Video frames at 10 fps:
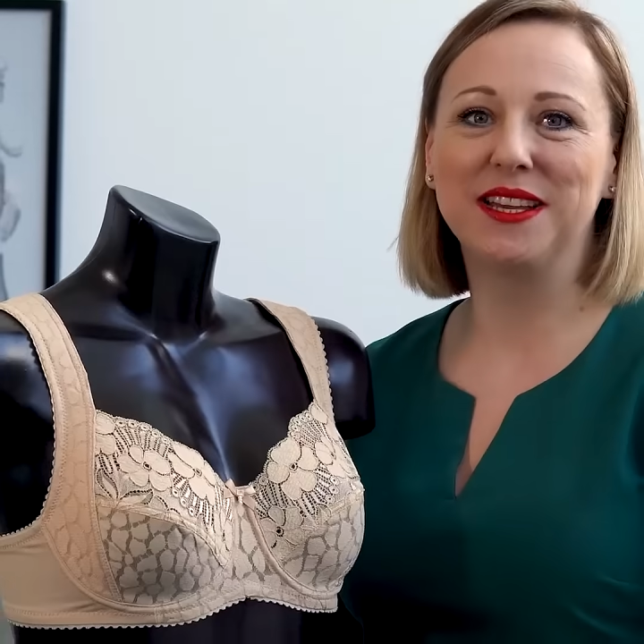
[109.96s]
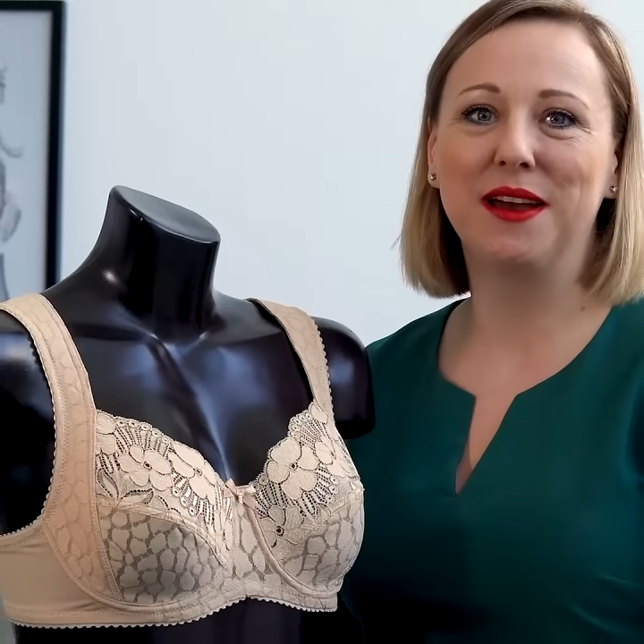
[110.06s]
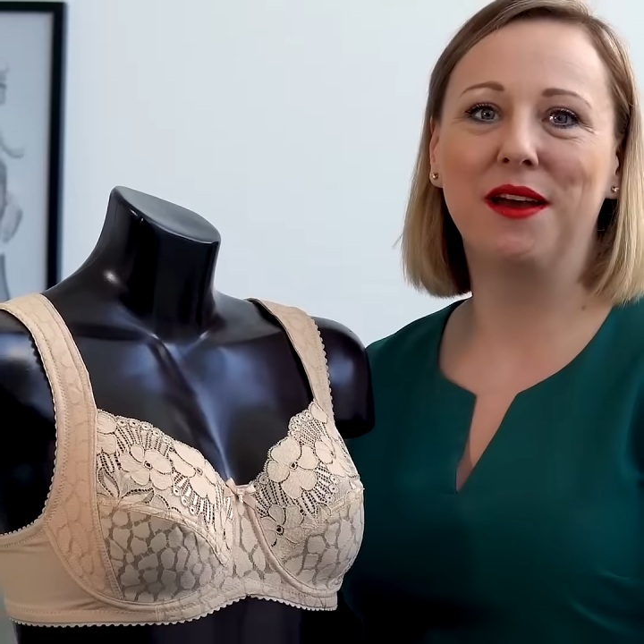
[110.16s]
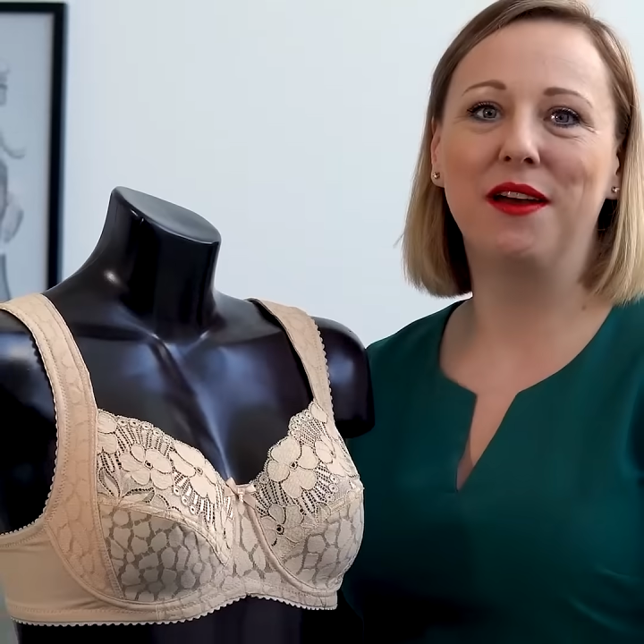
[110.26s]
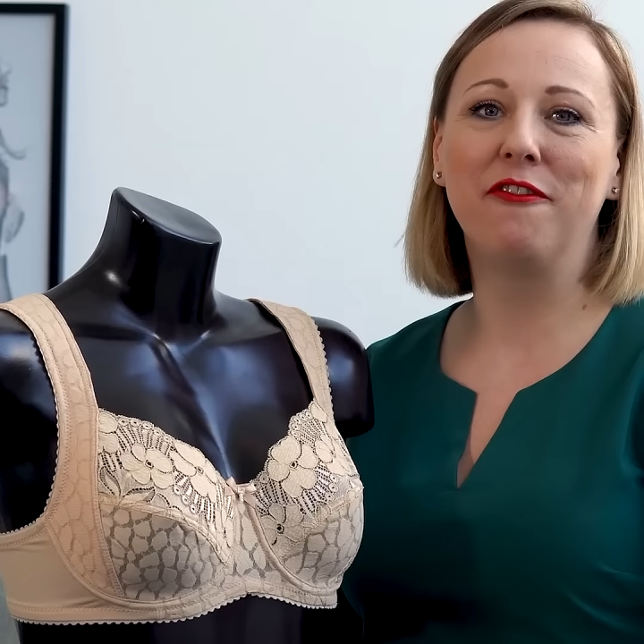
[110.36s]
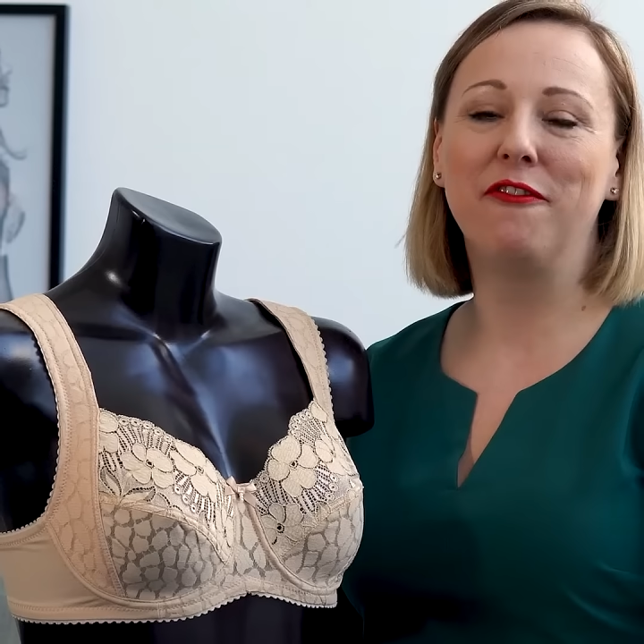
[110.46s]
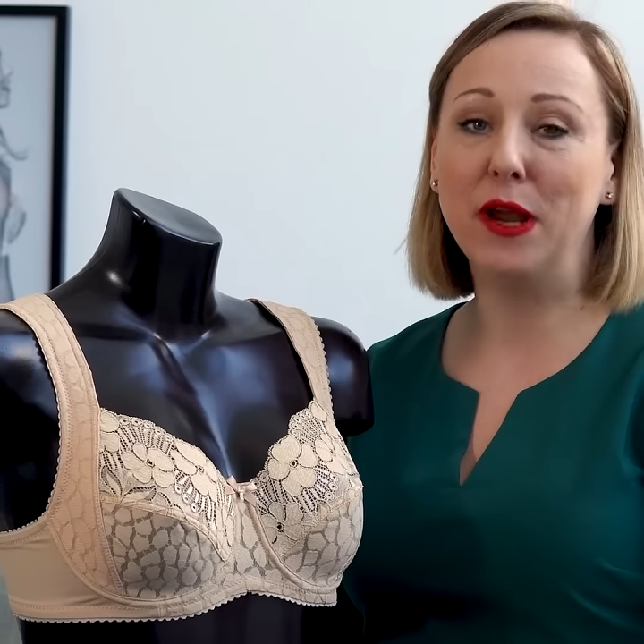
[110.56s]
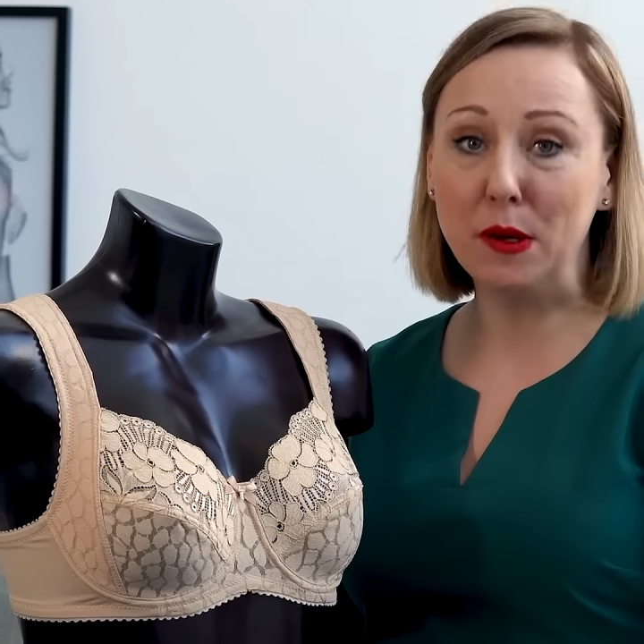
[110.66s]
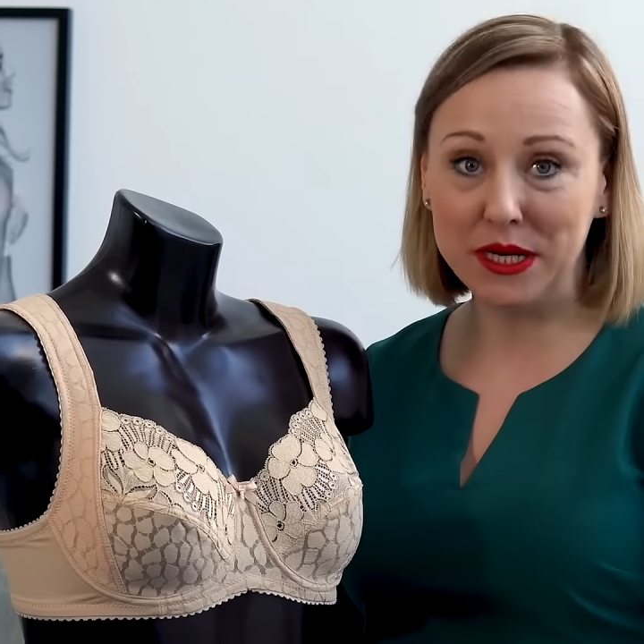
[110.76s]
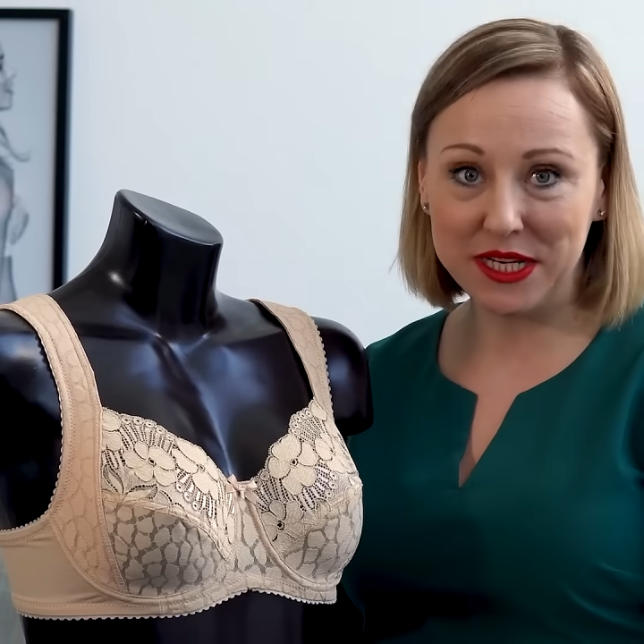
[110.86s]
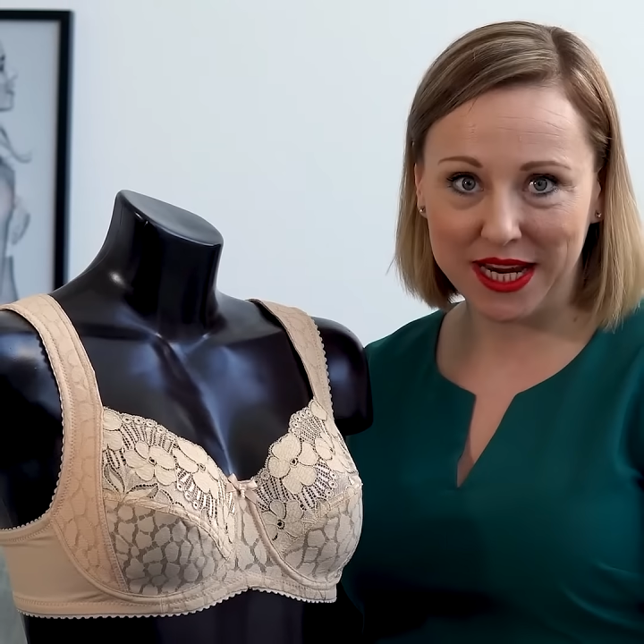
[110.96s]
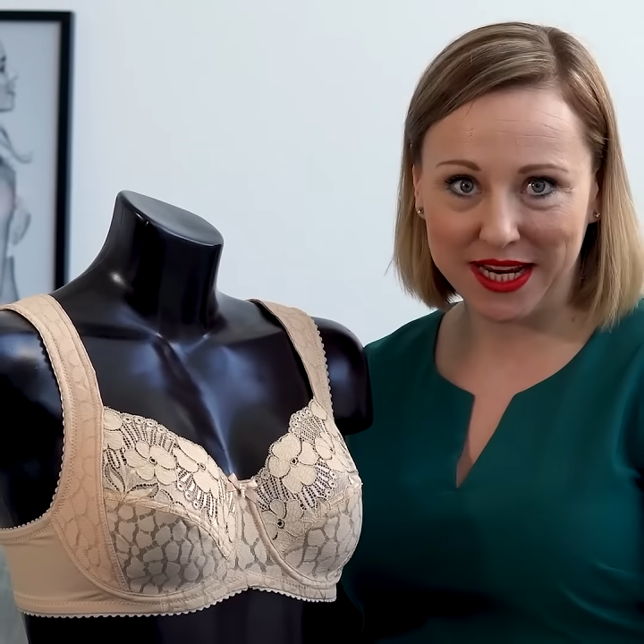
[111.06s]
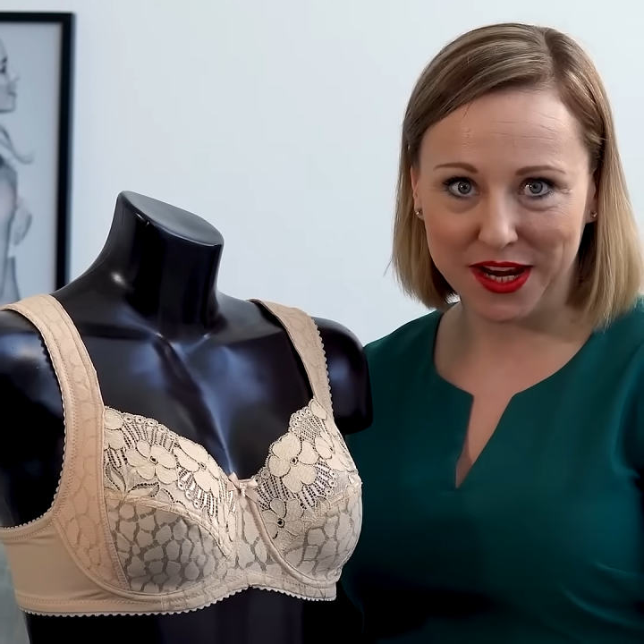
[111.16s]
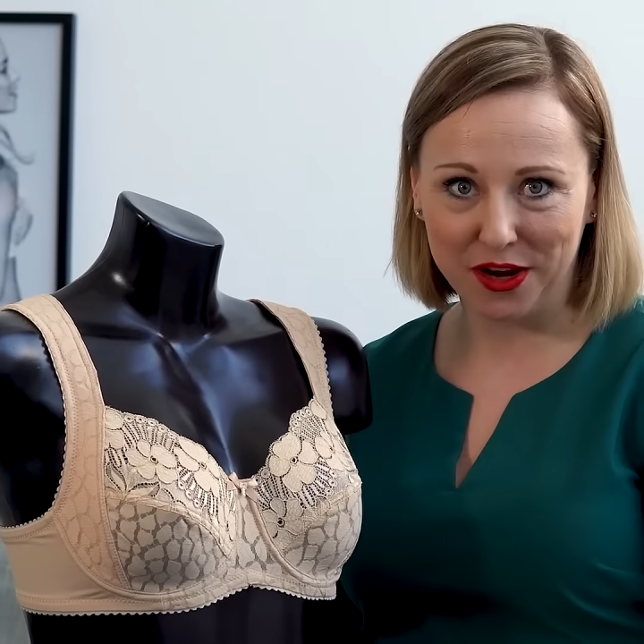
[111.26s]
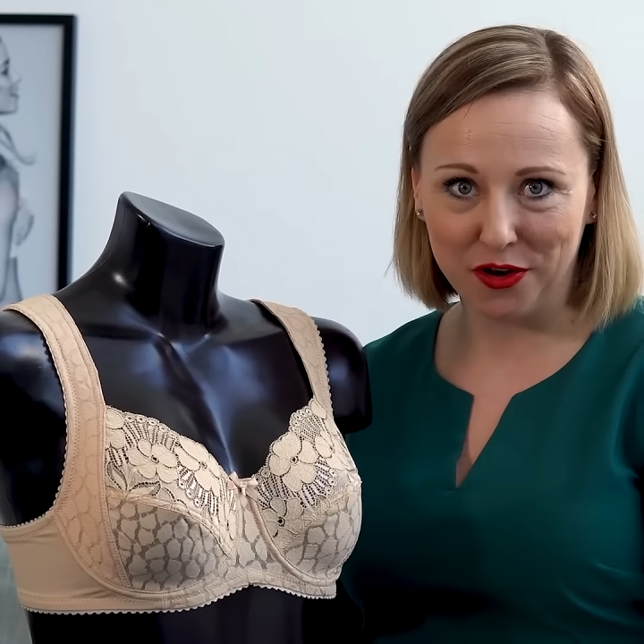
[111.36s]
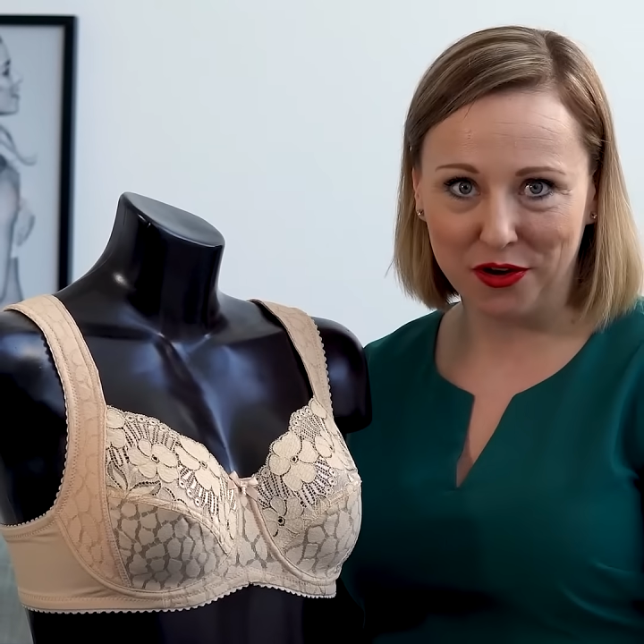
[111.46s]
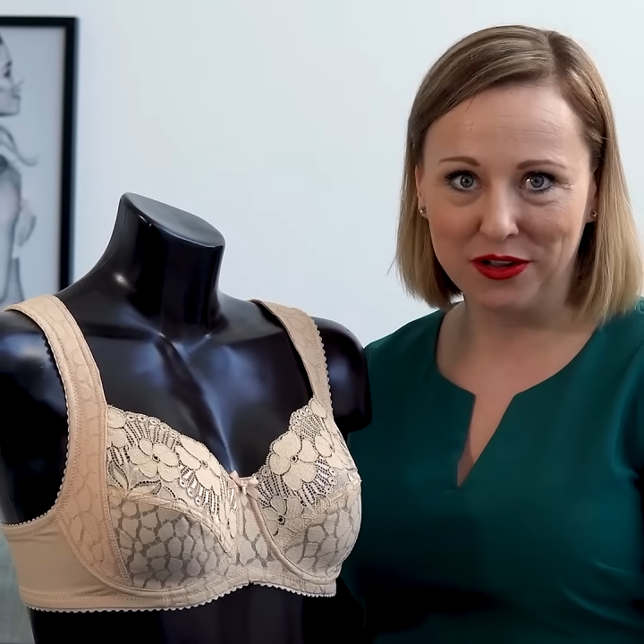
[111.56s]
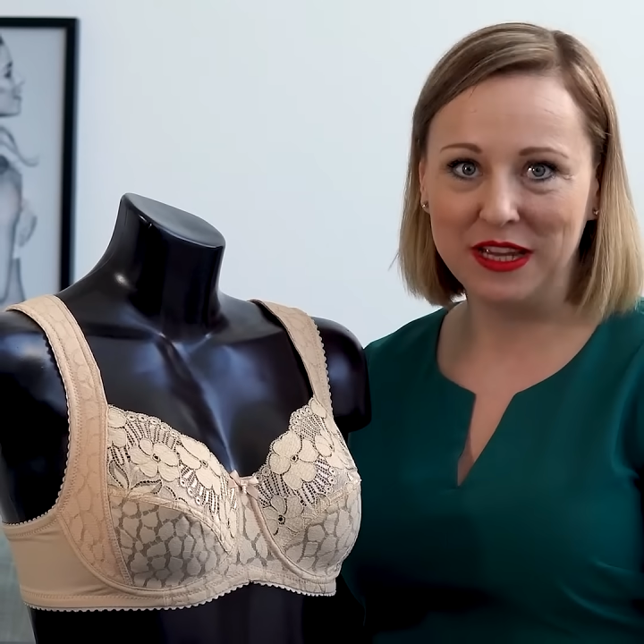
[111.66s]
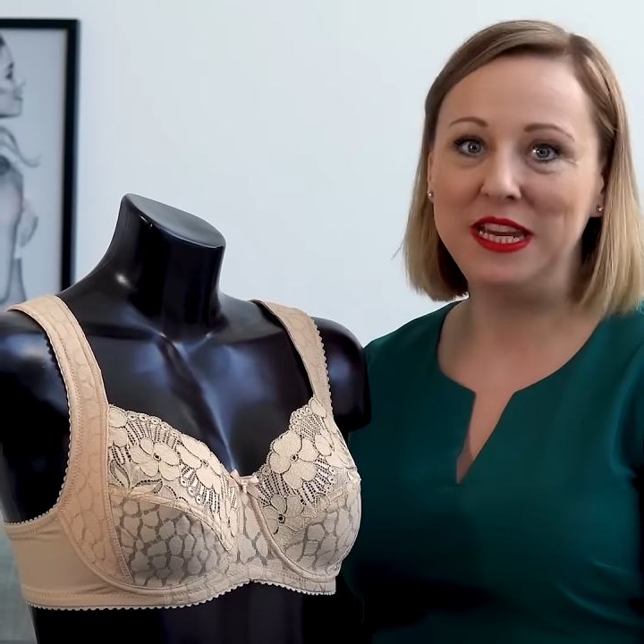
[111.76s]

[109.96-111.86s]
a very technical